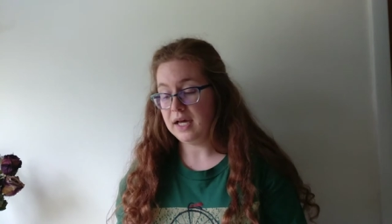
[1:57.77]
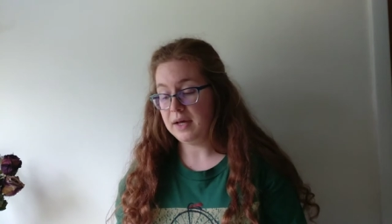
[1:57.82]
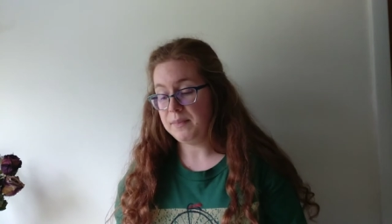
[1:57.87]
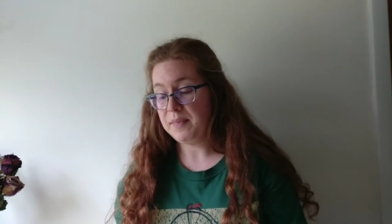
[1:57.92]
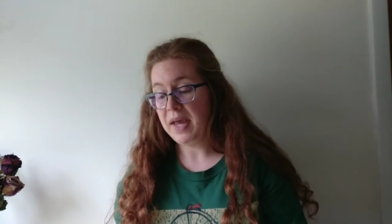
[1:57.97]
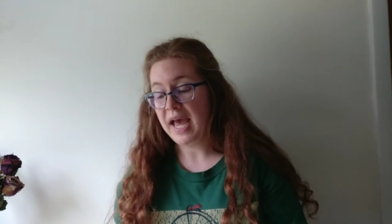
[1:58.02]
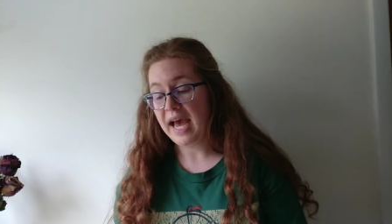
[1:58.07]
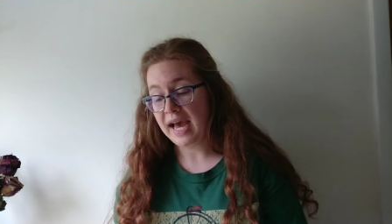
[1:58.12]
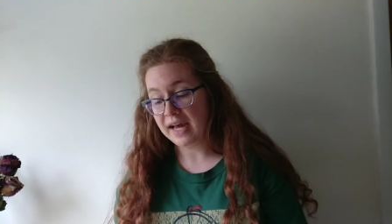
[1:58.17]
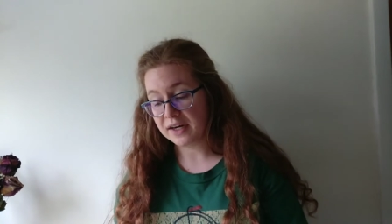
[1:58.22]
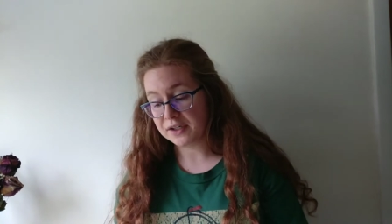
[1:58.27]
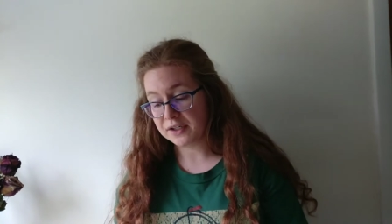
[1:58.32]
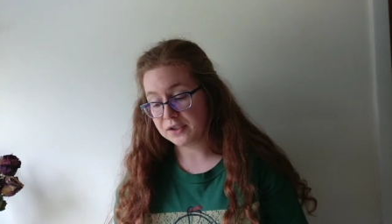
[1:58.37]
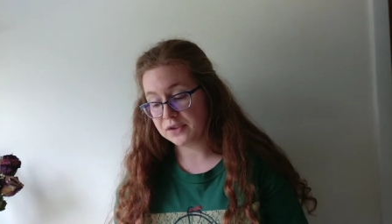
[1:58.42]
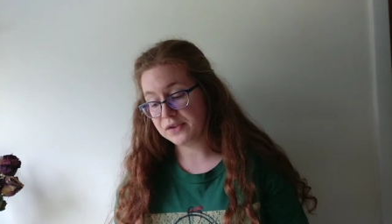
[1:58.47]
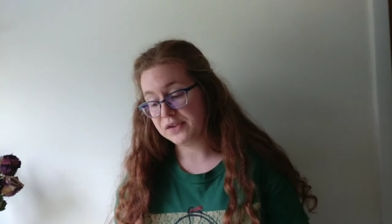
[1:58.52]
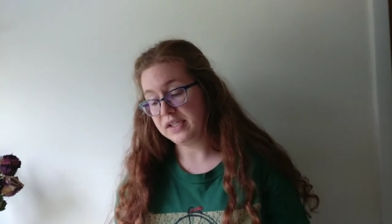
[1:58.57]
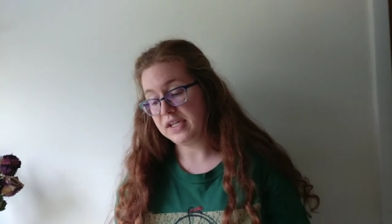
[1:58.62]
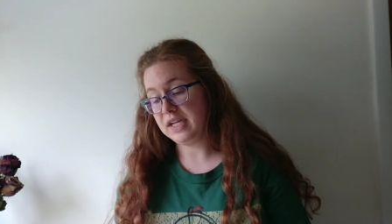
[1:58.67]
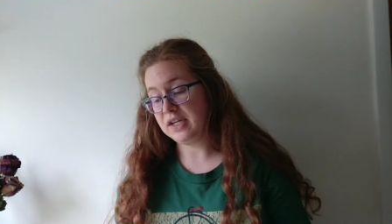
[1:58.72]

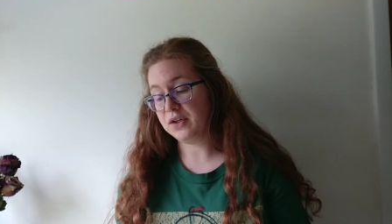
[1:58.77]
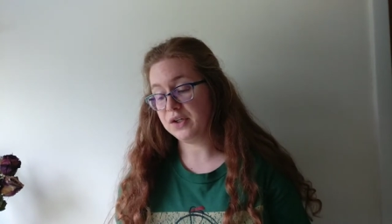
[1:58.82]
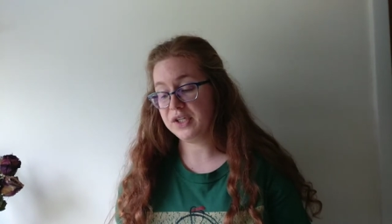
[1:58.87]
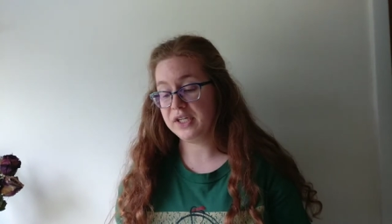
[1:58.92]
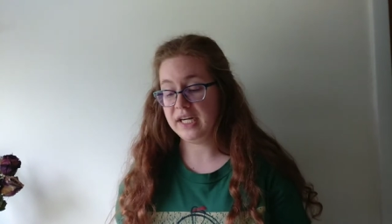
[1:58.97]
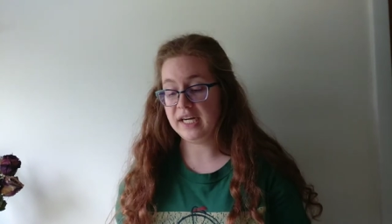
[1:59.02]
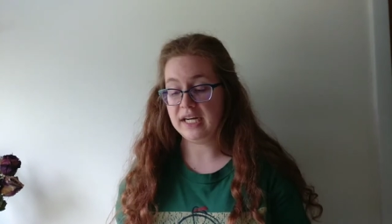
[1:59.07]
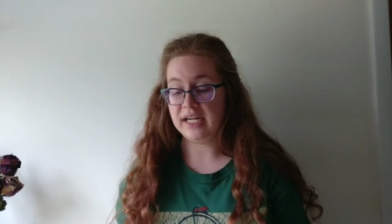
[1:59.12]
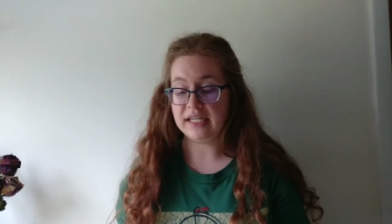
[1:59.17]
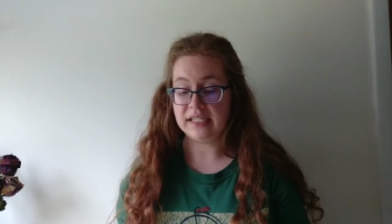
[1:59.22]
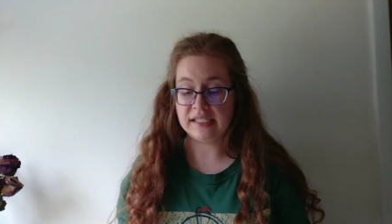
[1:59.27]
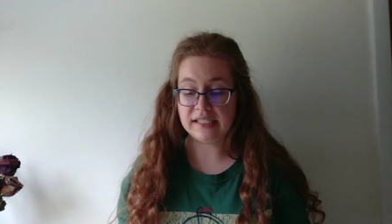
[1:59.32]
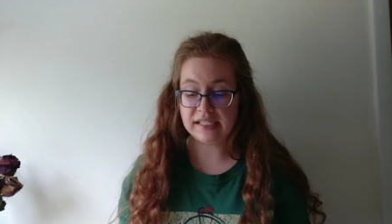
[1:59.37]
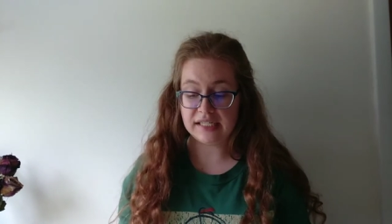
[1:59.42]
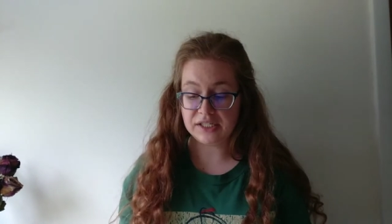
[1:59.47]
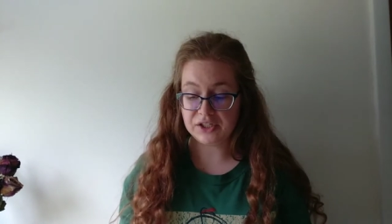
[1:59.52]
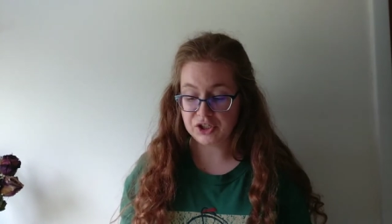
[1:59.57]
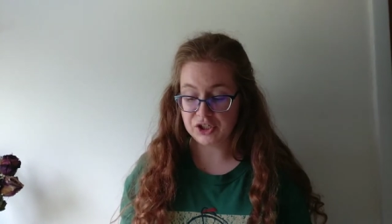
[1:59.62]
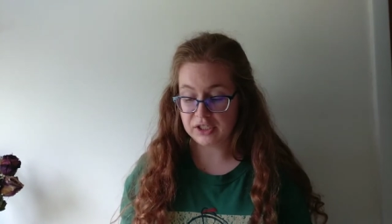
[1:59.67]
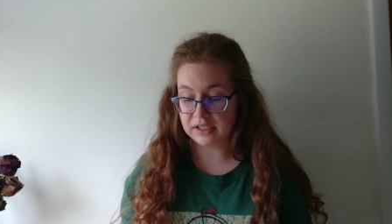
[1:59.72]
patterns and creating
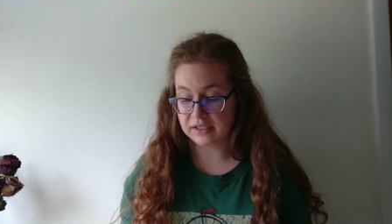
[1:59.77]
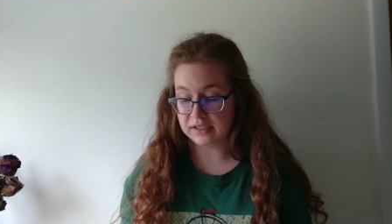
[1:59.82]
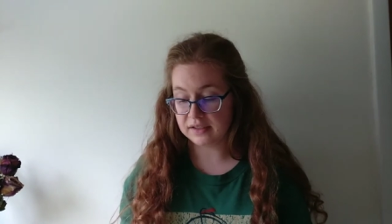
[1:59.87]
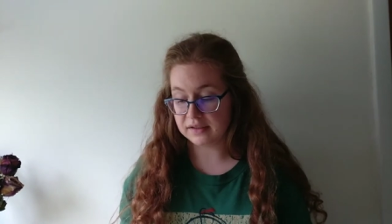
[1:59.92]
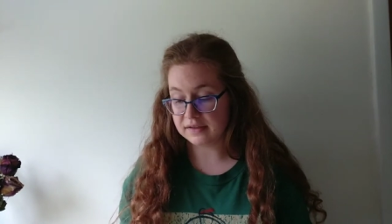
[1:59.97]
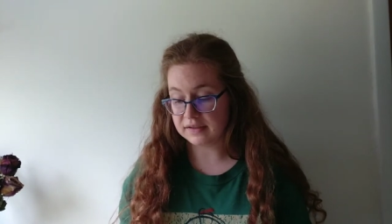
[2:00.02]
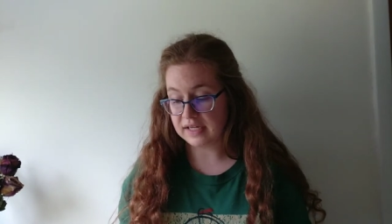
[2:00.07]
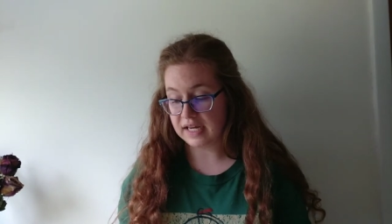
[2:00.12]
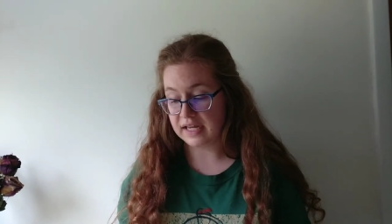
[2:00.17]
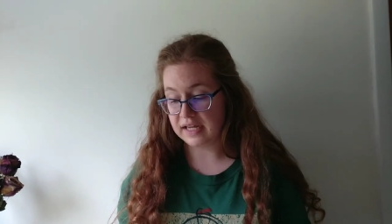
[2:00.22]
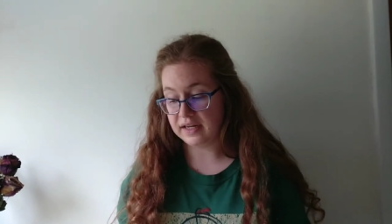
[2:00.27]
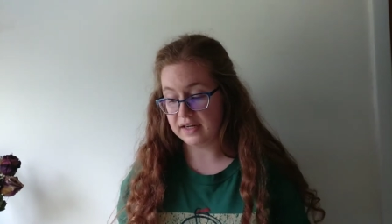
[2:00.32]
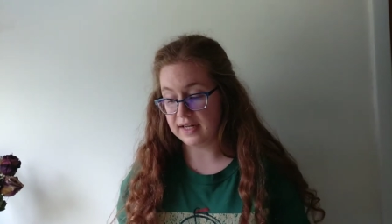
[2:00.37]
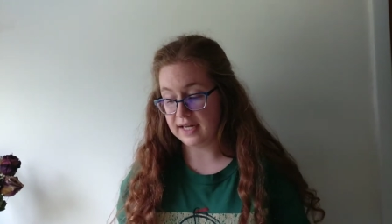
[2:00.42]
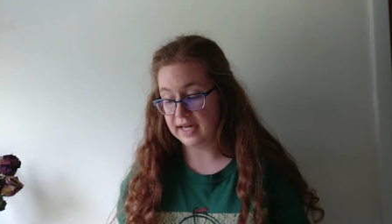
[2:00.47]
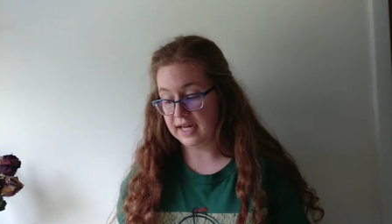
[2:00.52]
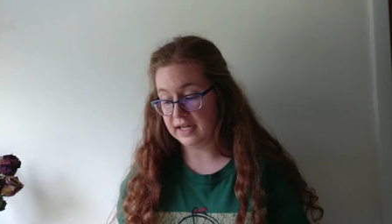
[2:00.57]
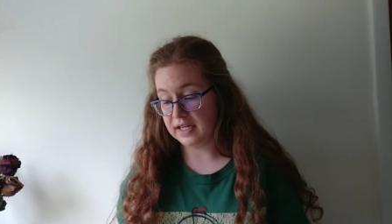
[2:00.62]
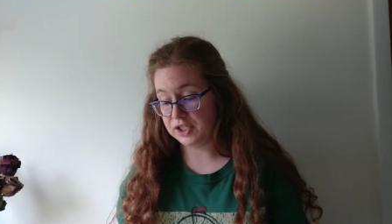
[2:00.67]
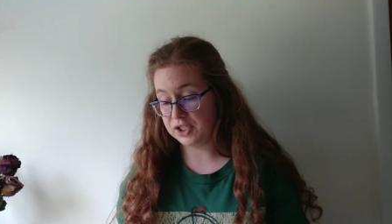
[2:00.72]
stitches, and
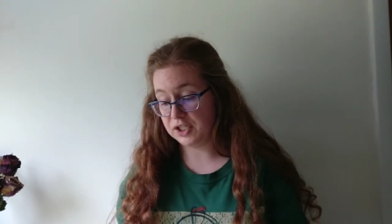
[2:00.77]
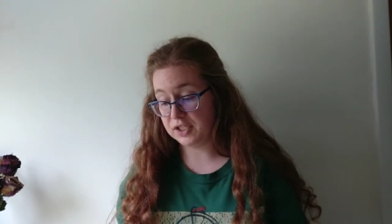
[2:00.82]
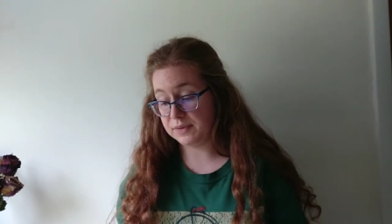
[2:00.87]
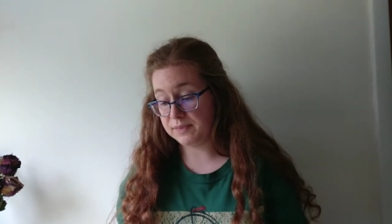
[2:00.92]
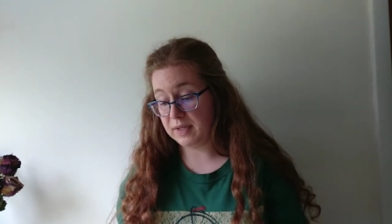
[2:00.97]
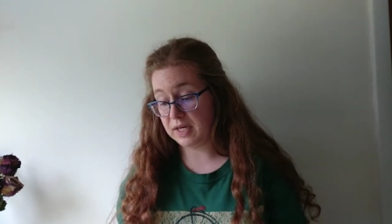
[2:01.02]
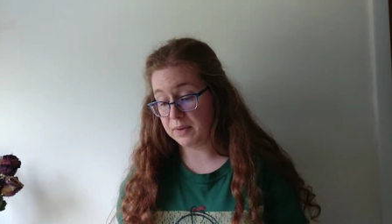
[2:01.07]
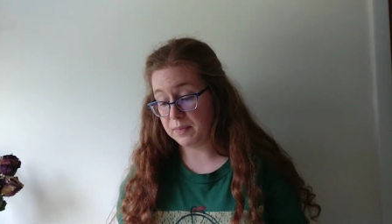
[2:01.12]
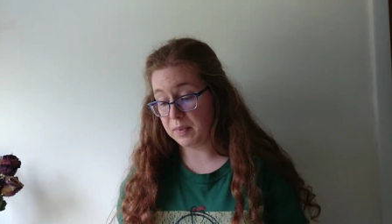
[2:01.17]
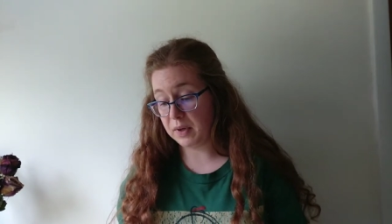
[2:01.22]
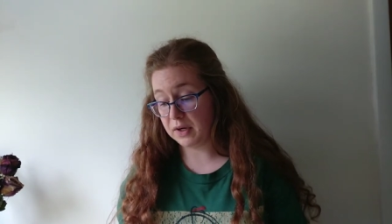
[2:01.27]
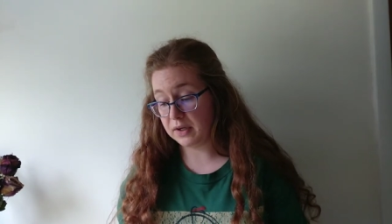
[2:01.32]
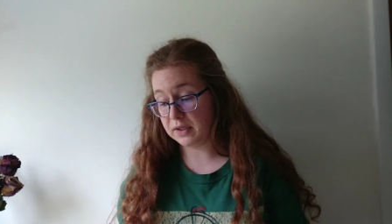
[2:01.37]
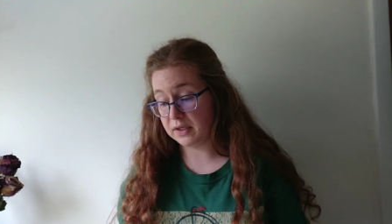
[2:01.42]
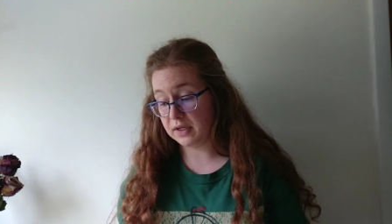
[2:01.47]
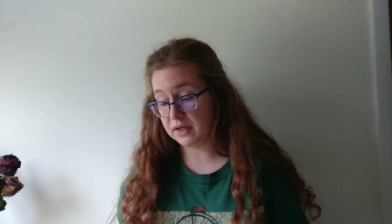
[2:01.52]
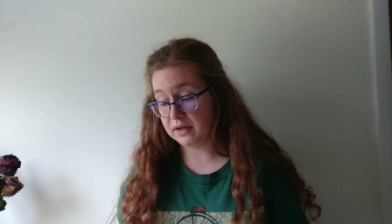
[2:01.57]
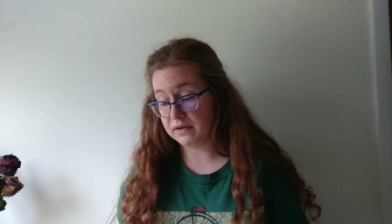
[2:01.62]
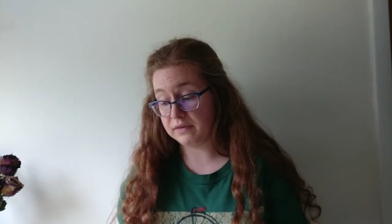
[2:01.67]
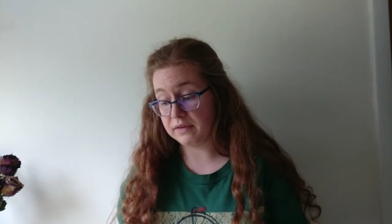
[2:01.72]
she's been a part
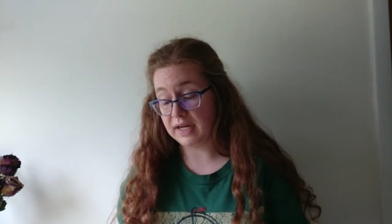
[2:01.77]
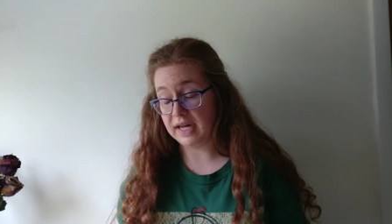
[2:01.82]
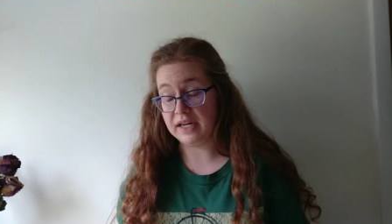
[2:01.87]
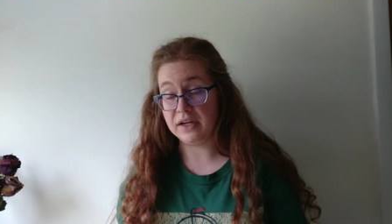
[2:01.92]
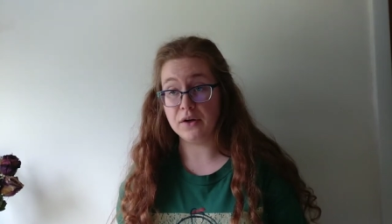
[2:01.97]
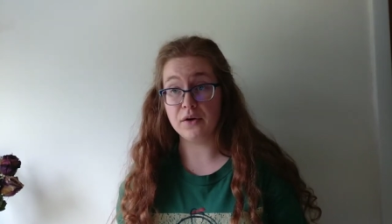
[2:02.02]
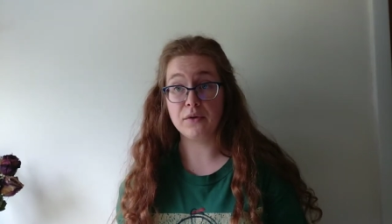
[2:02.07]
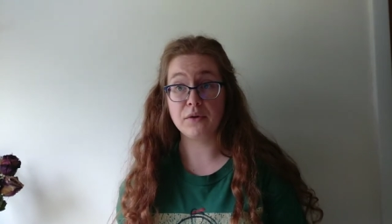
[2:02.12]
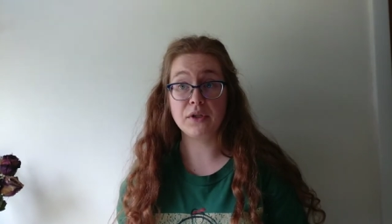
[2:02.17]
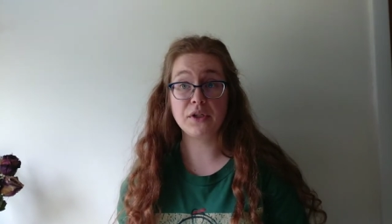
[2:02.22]
of, I know,